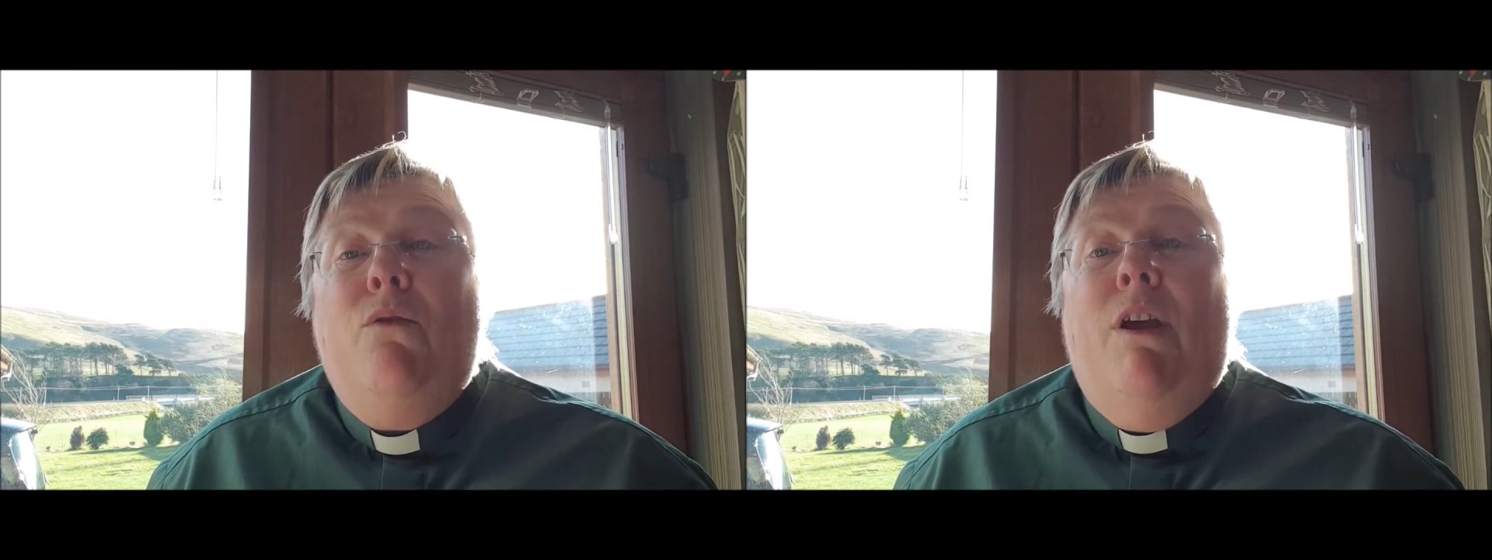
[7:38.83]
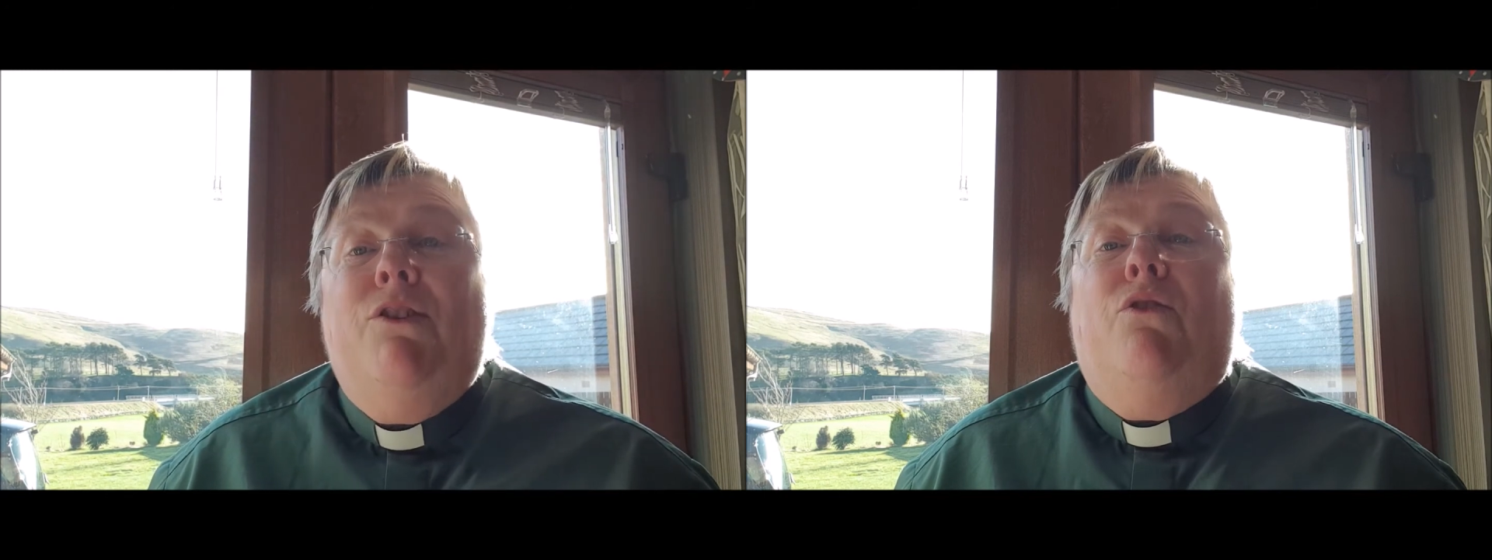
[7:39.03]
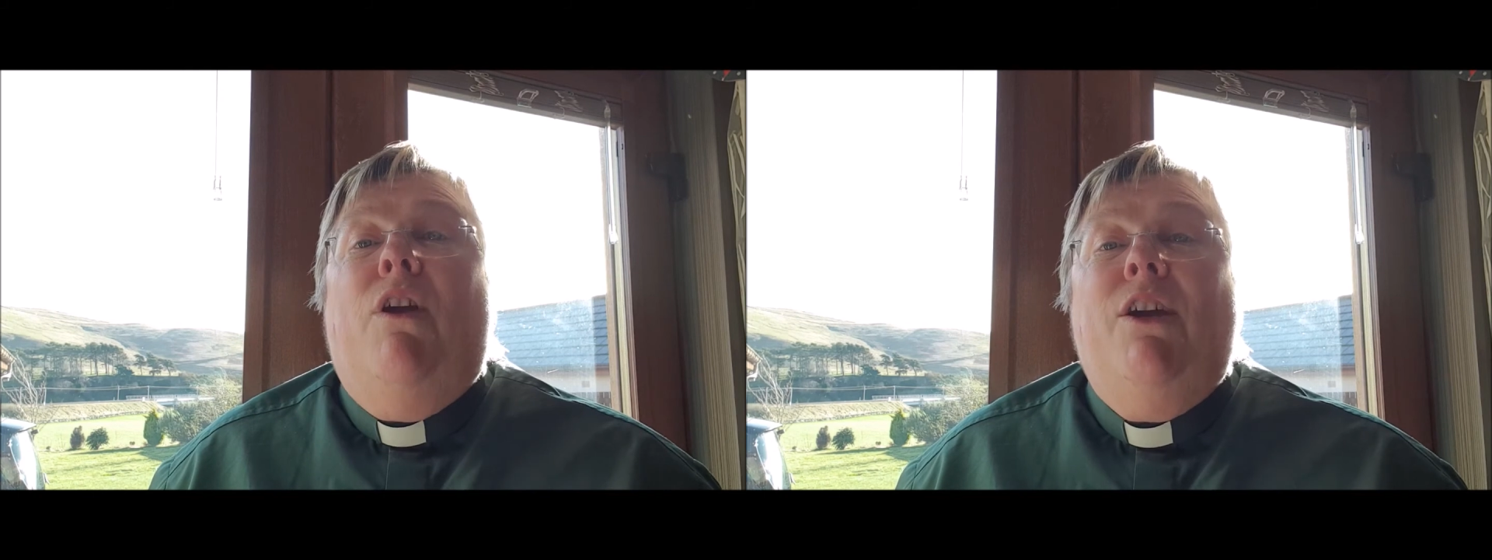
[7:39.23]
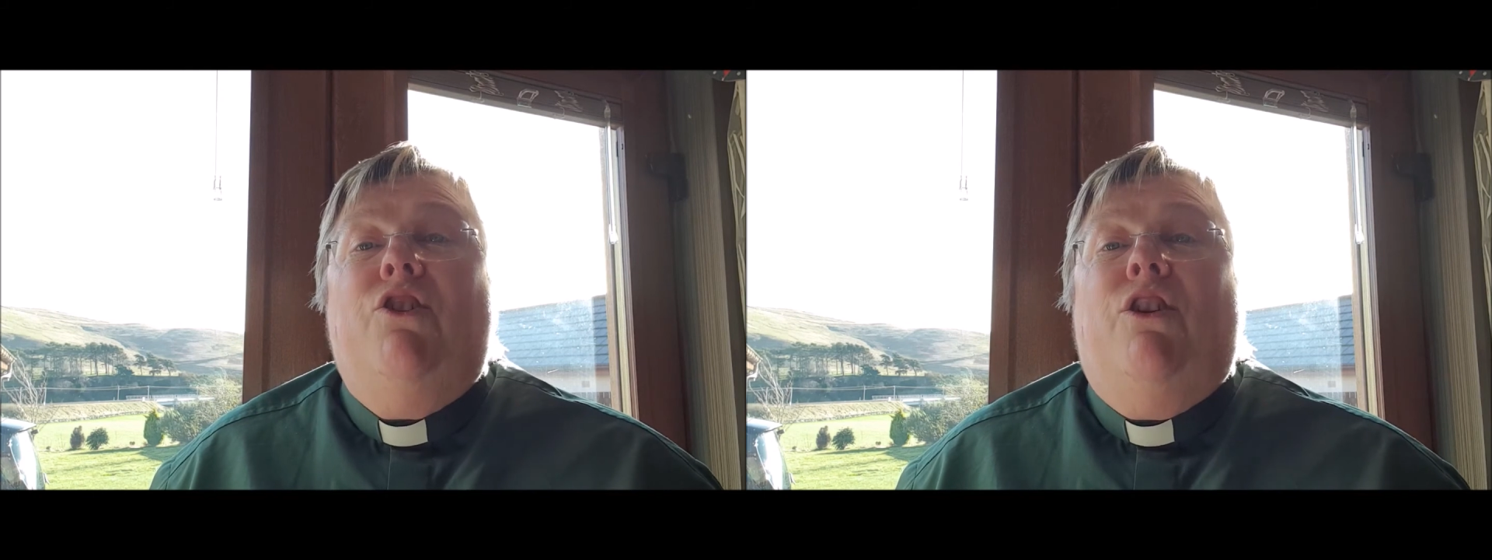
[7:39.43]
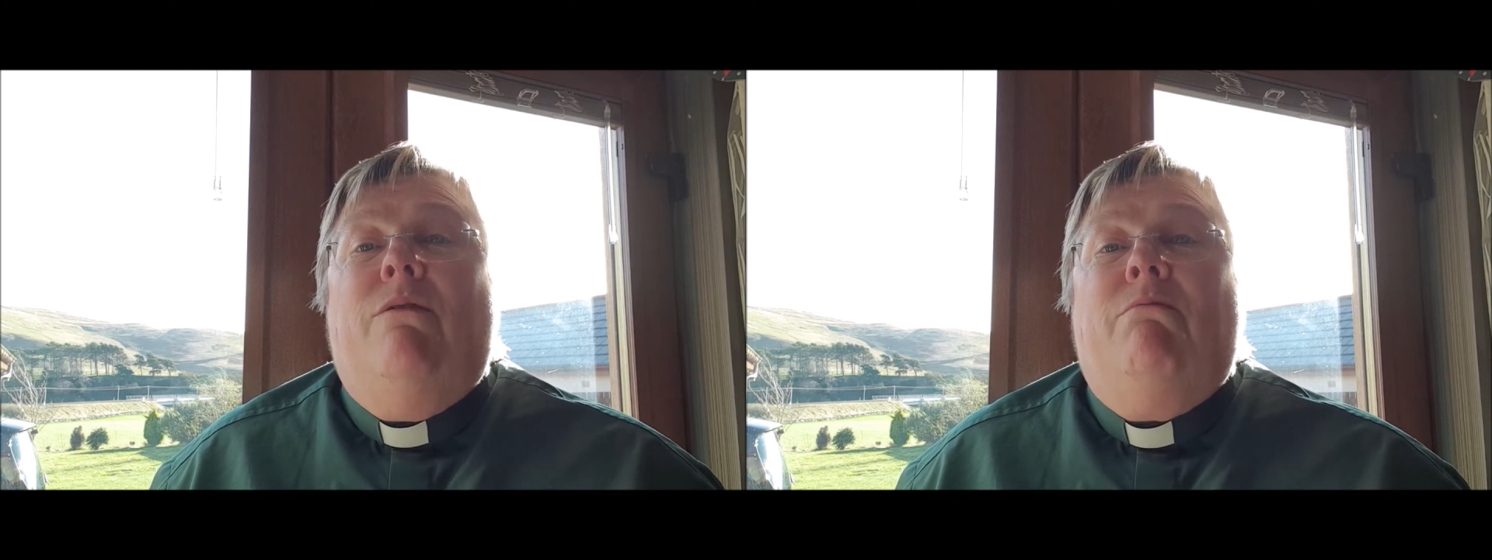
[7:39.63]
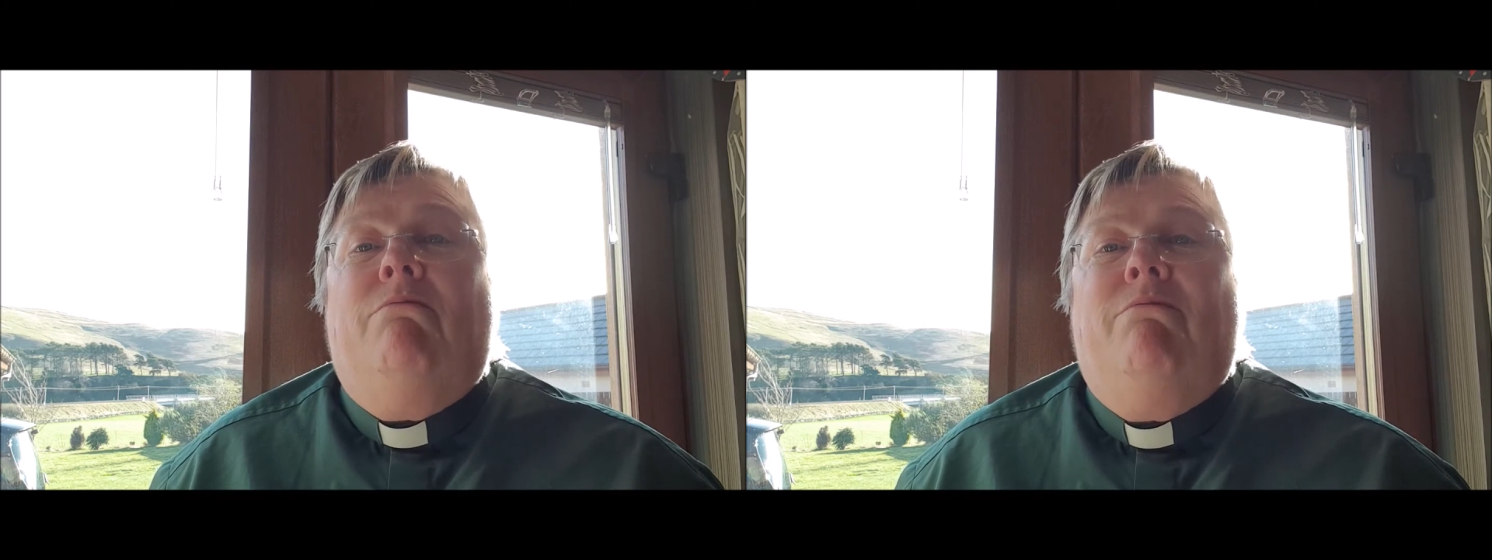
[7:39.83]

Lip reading: resurrection?